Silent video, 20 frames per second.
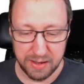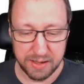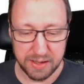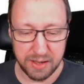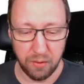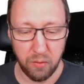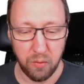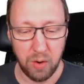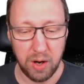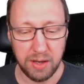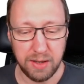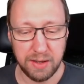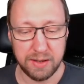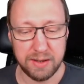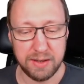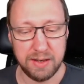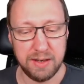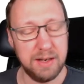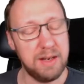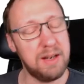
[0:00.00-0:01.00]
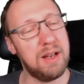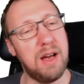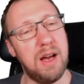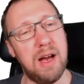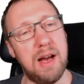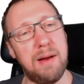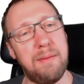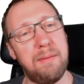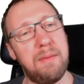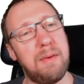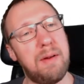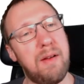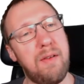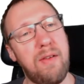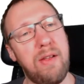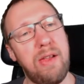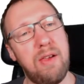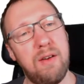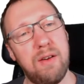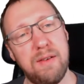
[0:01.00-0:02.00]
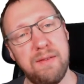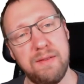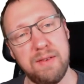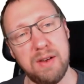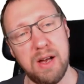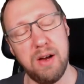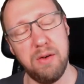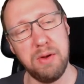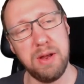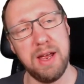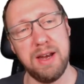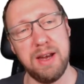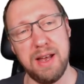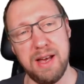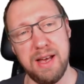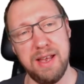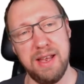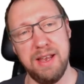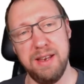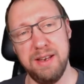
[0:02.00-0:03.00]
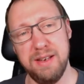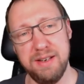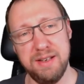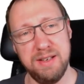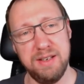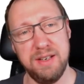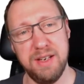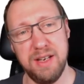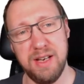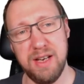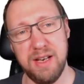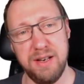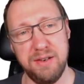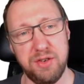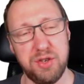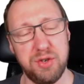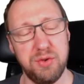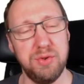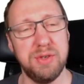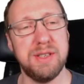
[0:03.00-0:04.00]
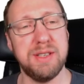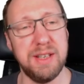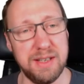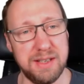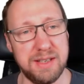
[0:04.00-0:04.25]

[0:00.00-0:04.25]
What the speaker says: So what, how can I choose this?